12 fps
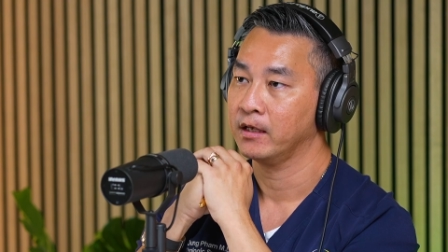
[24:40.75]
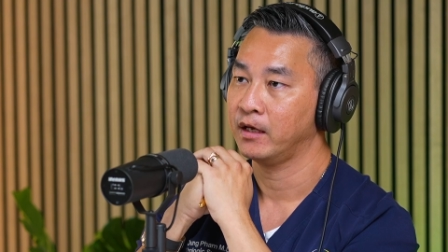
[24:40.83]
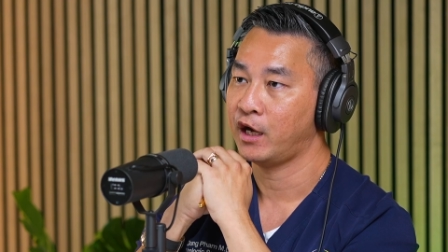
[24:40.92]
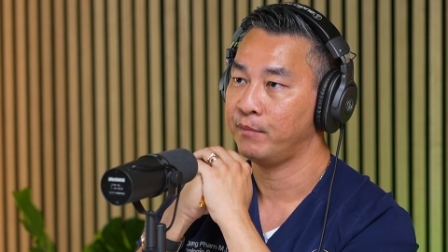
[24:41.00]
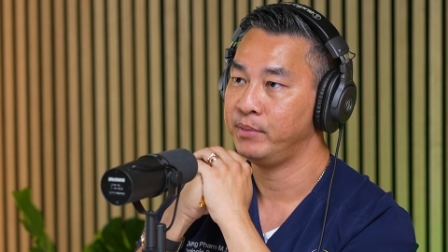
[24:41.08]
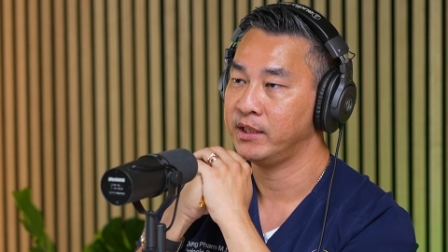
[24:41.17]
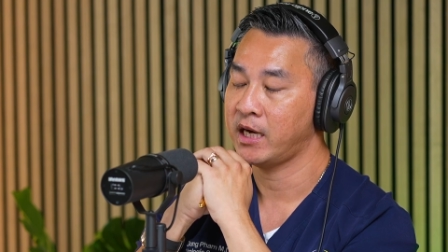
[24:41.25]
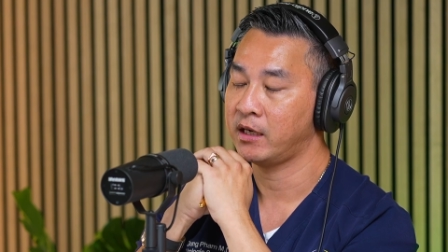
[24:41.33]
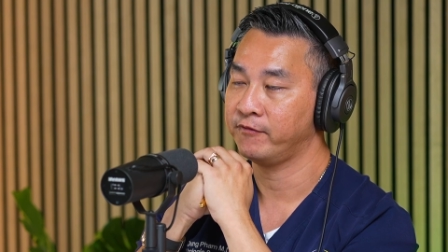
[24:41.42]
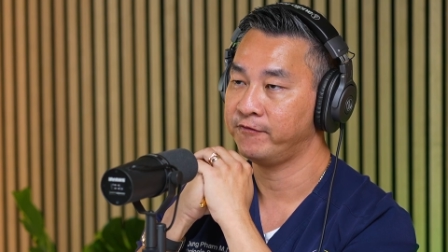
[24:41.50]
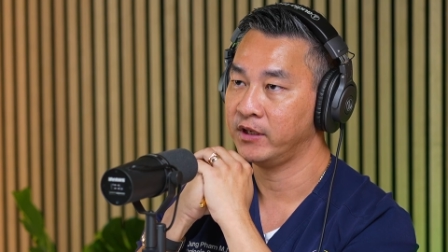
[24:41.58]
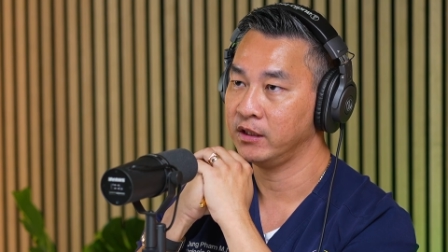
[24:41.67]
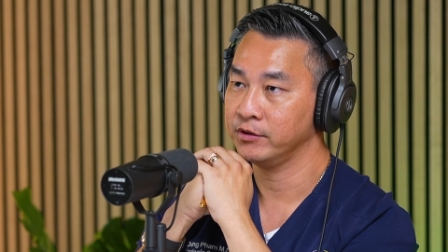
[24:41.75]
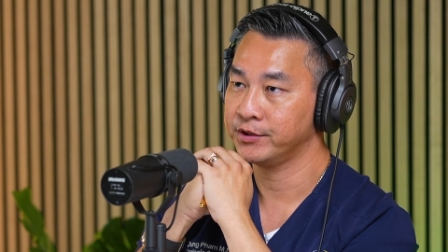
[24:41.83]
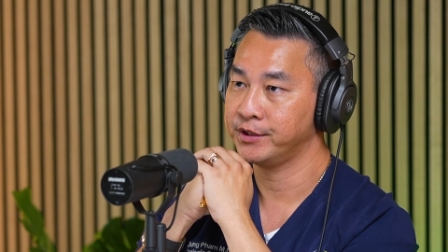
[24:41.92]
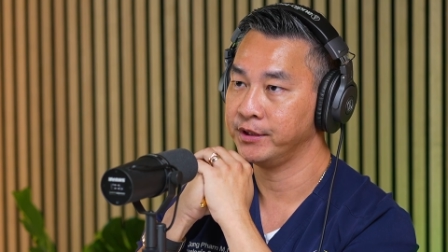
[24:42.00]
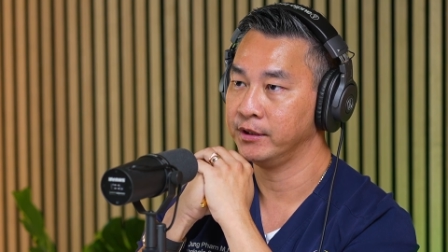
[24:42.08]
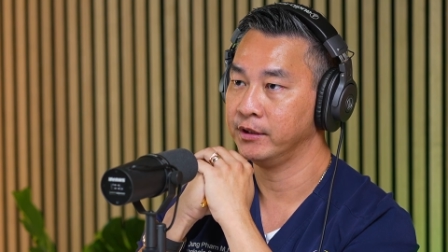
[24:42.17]
I've been out of
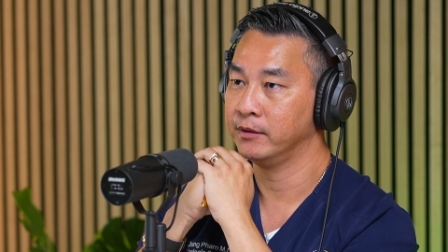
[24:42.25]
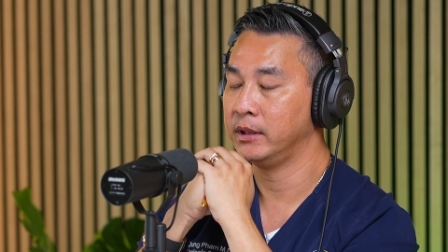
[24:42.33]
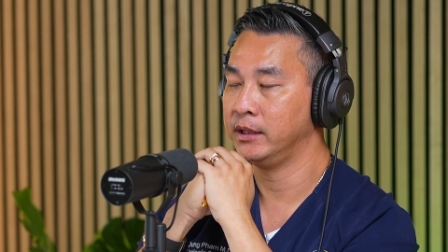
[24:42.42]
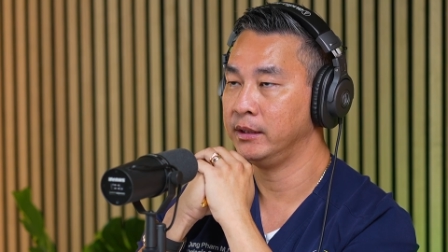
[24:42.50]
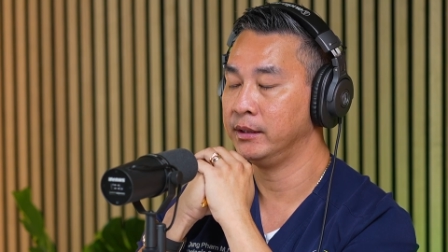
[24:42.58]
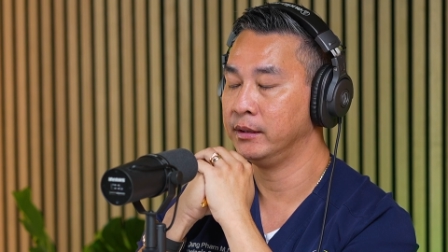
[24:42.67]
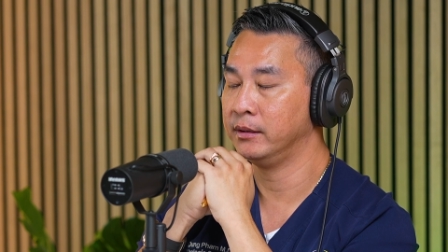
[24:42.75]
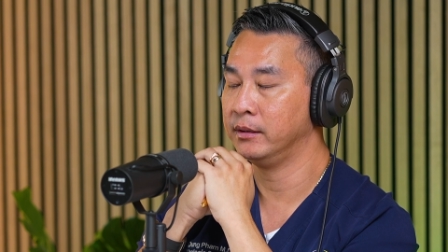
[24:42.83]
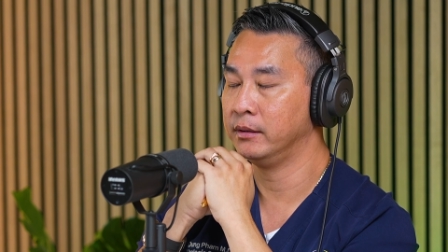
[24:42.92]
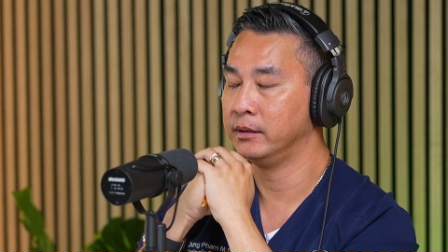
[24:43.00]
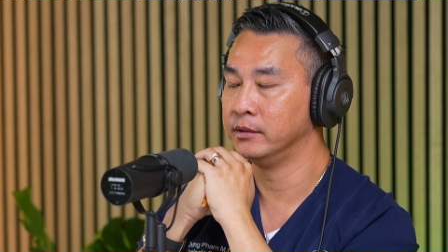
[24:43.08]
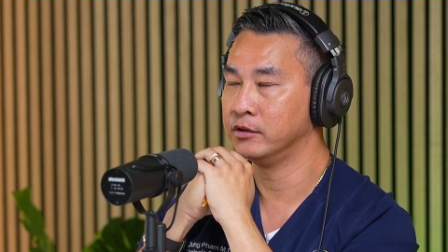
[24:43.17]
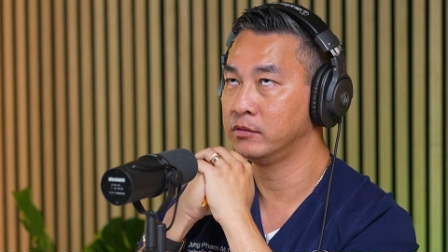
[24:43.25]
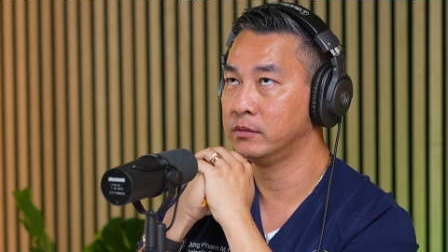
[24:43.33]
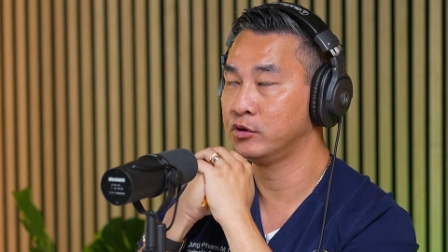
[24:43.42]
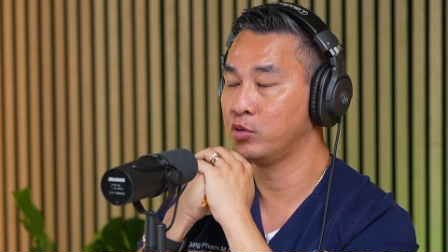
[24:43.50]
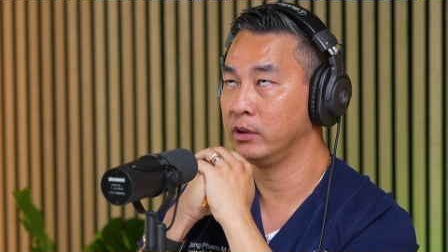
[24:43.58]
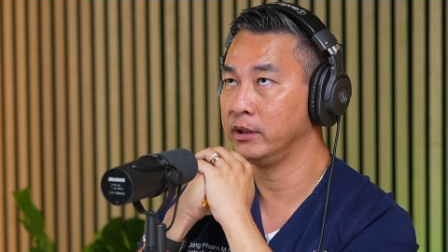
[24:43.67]
fellowship in
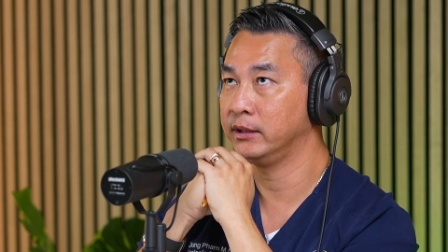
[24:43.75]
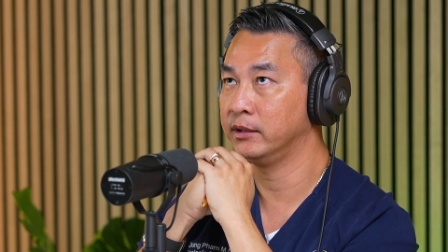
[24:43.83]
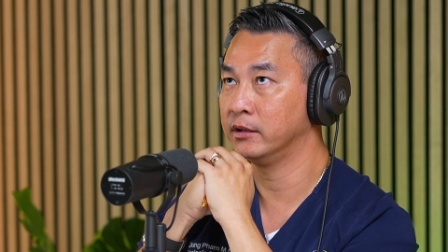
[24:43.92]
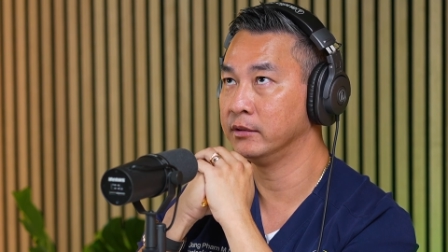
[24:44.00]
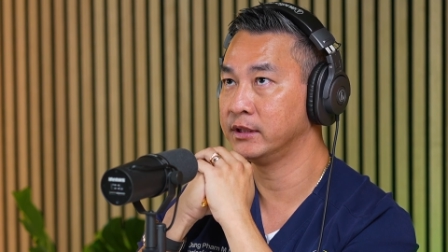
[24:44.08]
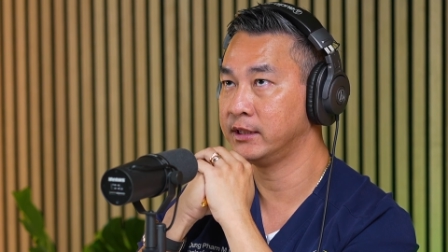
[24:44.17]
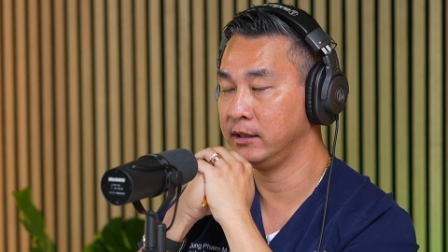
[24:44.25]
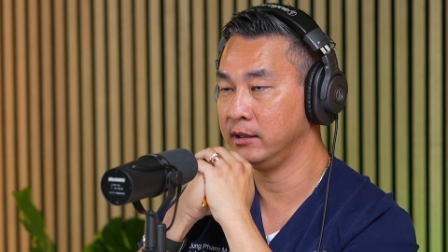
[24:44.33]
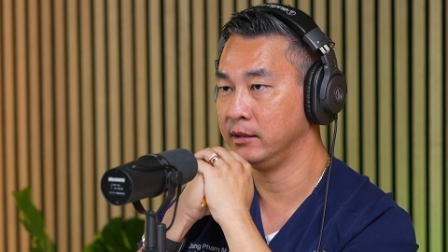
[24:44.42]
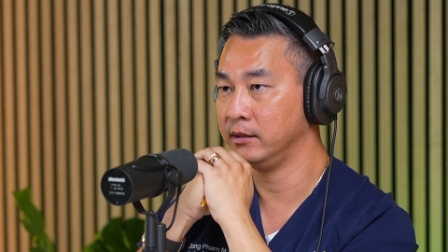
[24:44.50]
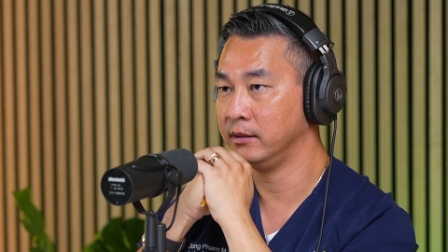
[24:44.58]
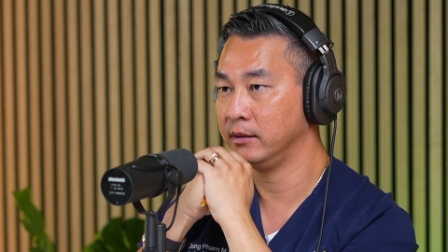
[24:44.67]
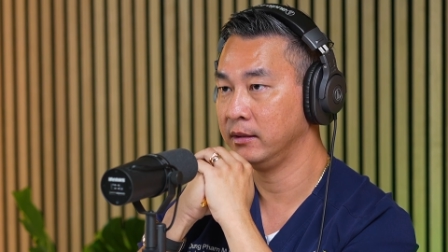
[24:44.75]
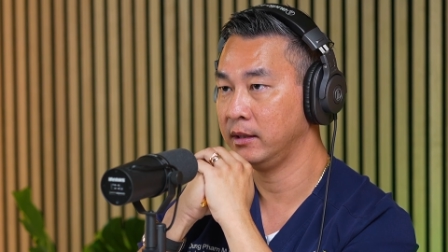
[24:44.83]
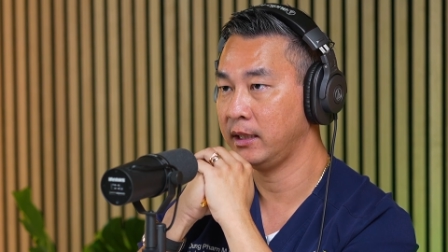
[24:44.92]
2013,